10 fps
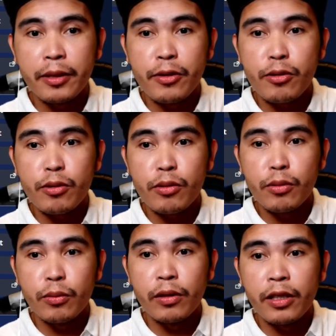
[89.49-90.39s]

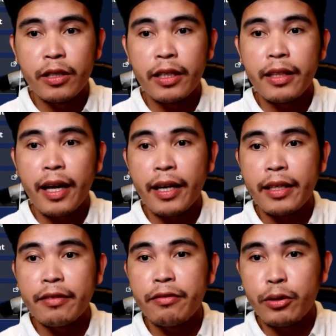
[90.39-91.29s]
installer that
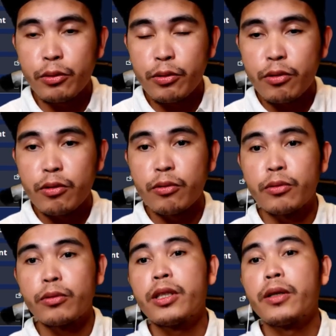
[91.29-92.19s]
I've used
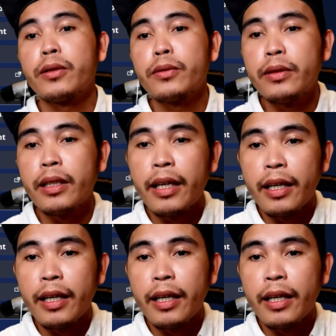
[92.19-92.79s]
to download